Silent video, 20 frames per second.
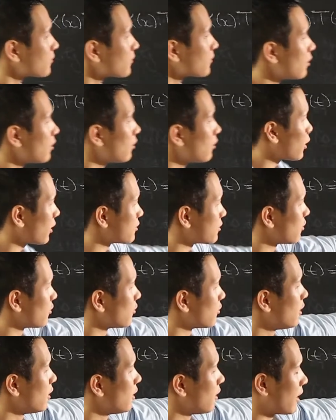Okay, so
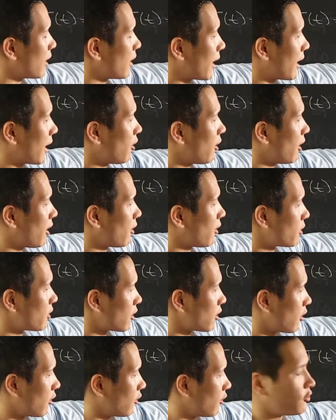I, I want to
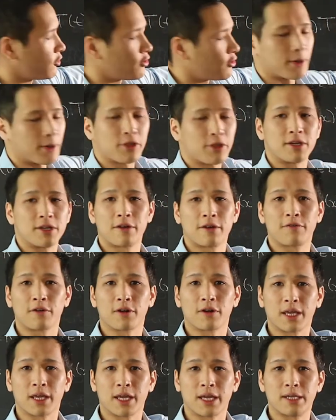argue about the
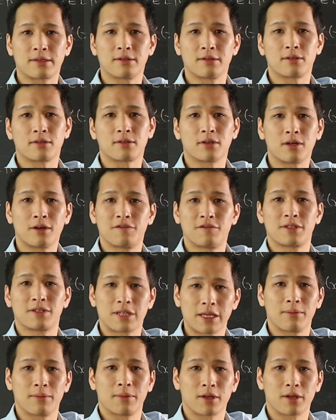different cases of
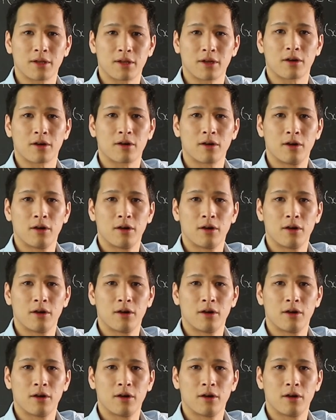sigma here.